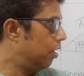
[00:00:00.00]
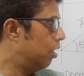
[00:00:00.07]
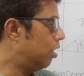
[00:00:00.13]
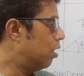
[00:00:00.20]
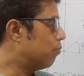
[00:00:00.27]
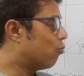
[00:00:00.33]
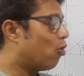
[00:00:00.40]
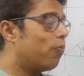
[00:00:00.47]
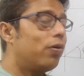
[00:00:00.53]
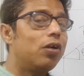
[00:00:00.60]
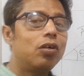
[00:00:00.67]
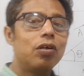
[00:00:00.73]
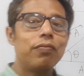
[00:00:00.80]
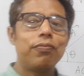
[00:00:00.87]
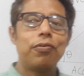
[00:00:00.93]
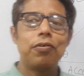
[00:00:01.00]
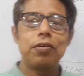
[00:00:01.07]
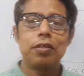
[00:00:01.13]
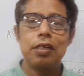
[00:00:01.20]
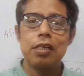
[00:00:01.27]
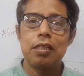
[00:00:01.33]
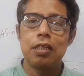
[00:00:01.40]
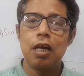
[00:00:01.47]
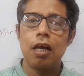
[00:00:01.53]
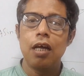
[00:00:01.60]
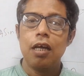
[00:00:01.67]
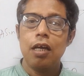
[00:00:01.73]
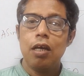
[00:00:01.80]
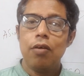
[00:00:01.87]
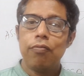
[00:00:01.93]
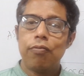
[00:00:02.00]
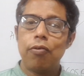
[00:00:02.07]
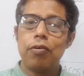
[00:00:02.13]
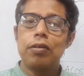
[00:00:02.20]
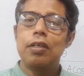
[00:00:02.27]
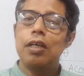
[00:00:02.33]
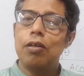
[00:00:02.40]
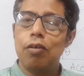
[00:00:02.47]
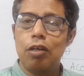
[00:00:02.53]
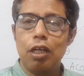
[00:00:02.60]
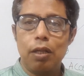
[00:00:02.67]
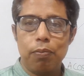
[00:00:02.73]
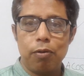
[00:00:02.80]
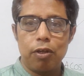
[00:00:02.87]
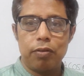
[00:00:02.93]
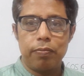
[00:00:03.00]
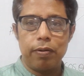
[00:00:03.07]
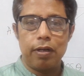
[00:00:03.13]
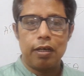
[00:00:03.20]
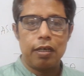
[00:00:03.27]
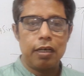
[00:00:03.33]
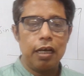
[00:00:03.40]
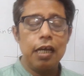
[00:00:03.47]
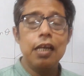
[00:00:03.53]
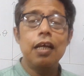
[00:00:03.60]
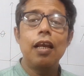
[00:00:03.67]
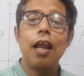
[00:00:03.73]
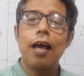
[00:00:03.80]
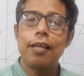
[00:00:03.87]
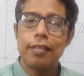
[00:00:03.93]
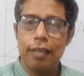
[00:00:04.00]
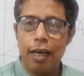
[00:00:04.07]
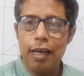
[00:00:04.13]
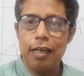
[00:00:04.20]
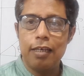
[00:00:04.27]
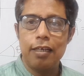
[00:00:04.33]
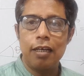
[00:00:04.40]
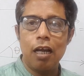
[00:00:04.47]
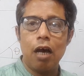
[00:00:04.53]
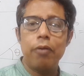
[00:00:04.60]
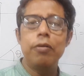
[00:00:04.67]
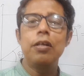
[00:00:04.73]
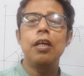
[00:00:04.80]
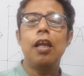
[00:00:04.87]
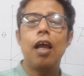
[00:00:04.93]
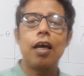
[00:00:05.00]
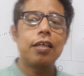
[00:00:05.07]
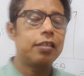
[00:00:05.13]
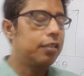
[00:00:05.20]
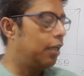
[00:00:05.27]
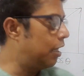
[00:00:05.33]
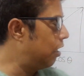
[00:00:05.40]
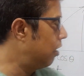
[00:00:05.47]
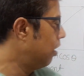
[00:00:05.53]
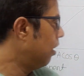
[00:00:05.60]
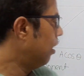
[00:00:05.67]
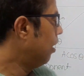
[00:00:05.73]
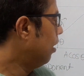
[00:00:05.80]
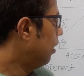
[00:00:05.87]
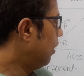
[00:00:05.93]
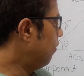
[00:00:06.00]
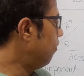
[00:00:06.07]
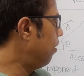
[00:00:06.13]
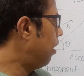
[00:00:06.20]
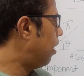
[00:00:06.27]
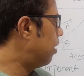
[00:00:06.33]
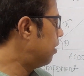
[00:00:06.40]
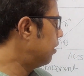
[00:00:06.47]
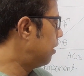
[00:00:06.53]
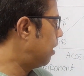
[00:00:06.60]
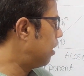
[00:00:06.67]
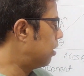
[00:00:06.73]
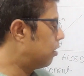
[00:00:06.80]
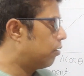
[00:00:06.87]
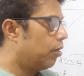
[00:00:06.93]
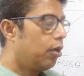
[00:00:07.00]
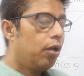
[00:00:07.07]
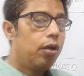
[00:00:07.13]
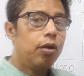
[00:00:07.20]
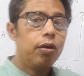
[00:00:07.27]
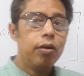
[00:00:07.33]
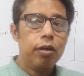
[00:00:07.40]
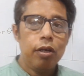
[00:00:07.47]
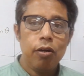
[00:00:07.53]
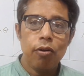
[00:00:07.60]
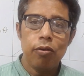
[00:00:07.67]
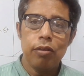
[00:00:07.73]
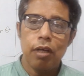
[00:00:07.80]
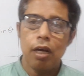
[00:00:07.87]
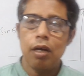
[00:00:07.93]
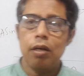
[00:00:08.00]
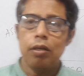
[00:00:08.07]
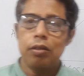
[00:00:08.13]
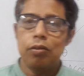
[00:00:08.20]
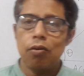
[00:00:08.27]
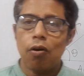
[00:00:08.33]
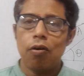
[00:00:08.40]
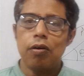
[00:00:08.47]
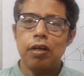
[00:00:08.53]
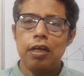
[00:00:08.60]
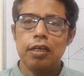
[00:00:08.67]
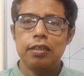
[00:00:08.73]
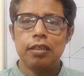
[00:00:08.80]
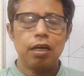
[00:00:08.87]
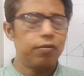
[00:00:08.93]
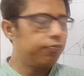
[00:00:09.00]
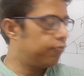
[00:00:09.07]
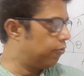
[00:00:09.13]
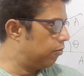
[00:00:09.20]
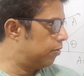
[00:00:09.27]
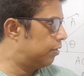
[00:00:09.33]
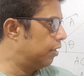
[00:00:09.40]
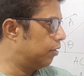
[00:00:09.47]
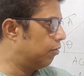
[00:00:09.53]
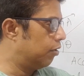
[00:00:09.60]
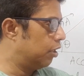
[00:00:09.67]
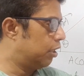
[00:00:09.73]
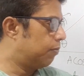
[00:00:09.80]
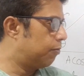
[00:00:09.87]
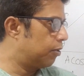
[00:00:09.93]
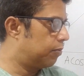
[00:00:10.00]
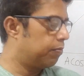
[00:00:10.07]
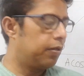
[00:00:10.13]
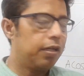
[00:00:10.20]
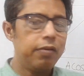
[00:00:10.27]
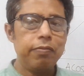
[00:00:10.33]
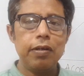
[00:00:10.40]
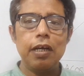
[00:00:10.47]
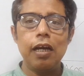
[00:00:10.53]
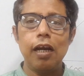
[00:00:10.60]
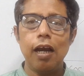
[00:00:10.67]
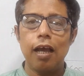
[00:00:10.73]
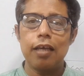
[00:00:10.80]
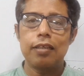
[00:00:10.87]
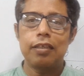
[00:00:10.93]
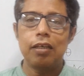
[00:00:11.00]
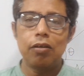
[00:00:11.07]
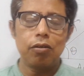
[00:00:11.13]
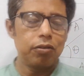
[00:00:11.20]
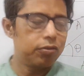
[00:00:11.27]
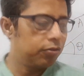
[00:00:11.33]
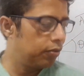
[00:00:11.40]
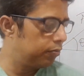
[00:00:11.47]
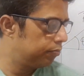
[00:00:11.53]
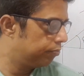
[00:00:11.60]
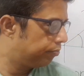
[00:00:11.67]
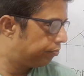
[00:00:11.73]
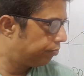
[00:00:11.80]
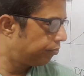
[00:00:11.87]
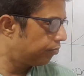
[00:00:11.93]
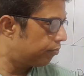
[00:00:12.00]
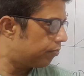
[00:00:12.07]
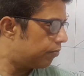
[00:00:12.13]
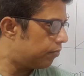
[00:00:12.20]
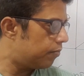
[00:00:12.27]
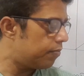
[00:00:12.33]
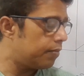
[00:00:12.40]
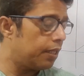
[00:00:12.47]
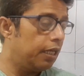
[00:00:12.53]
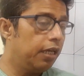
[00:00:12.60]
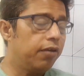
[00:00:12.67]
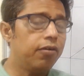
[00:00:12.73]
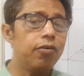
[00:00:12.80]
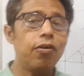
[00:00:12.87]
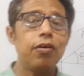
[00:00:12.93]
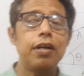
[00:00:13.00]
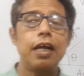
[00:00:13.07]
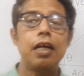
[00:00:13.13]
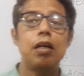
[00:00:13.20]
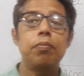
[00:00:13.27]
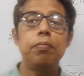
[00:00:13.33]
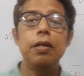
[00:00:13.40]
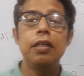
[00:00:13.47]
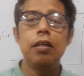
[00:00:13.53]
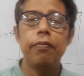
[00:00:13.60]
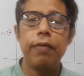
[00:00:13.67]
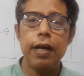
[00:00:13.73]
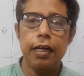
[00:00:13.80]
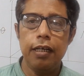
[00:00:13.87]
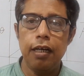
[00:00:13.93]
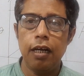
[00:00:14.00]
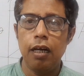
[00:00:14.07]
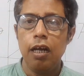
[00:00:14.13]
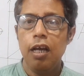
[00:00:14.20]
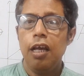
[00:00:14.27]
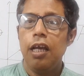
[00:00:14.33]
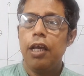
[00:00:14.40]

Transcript: moment of force is the force into displacement in class 8. Now in class 10, you learn that, the torque is the force into displacement. Even in class 10 also, you are not adapting the vector,